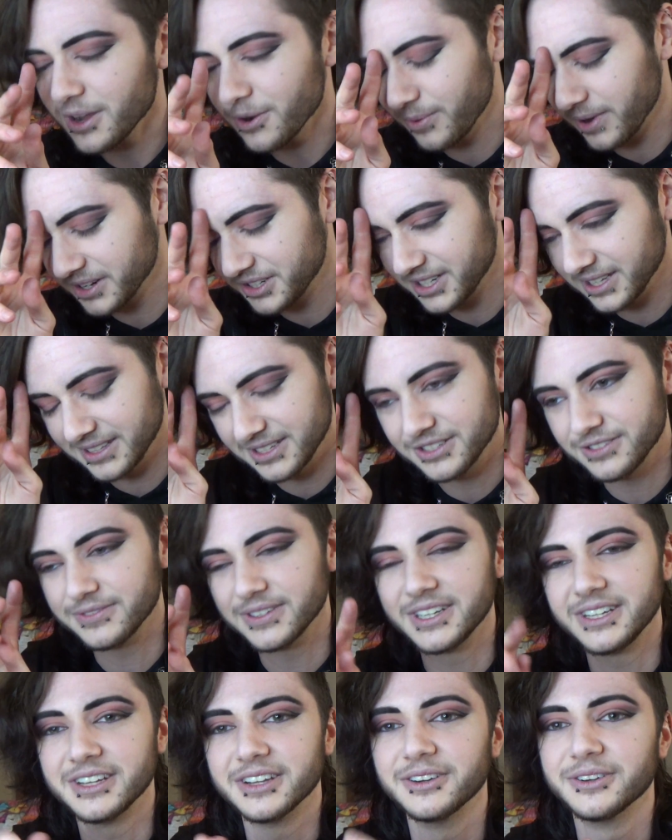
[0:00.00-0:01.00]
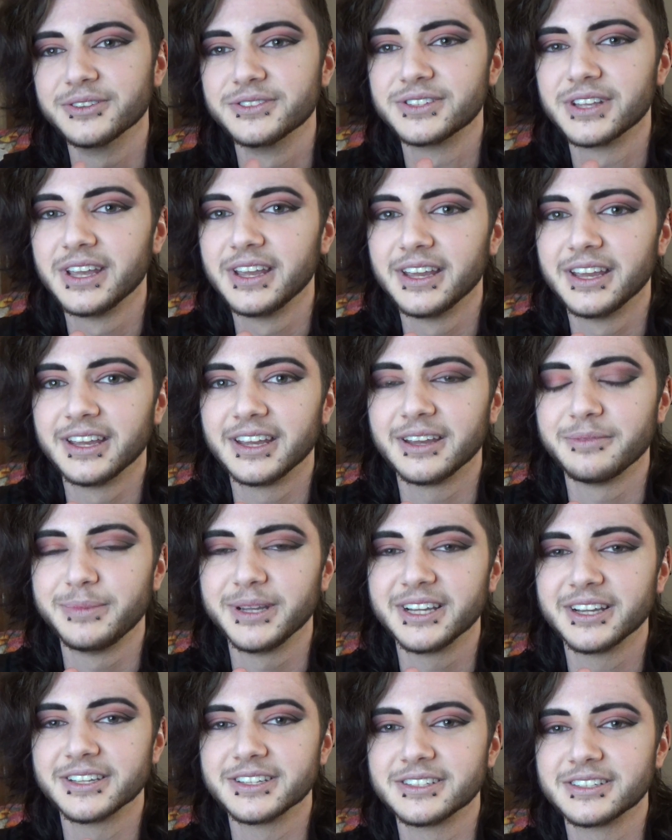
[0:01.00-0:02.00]
watching these videos
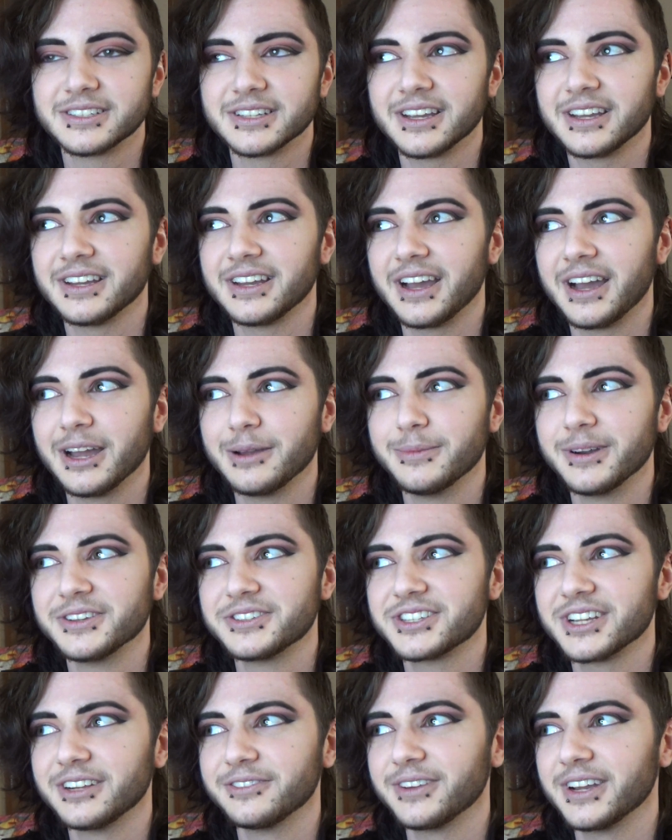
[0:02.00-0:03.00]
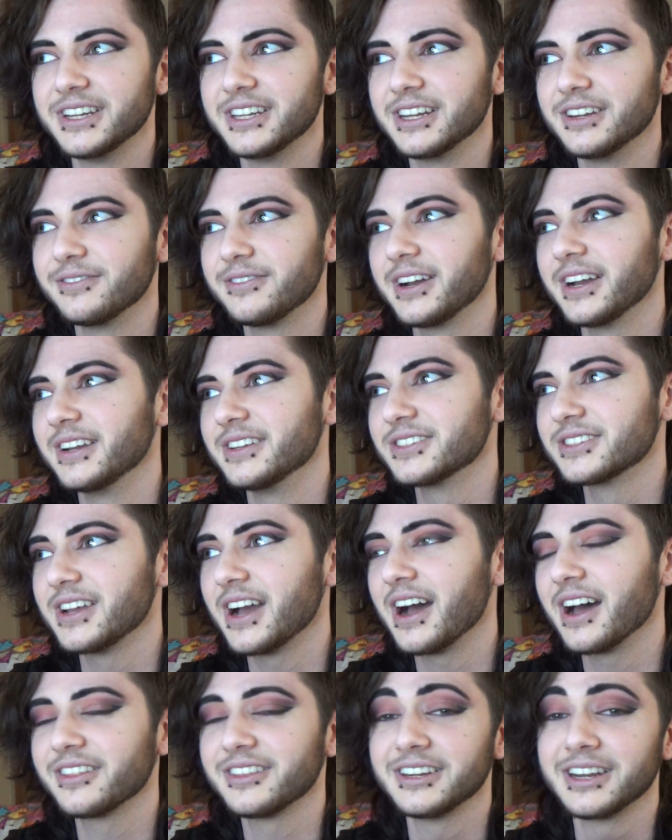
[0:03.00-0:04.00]
because I myself identify as goth,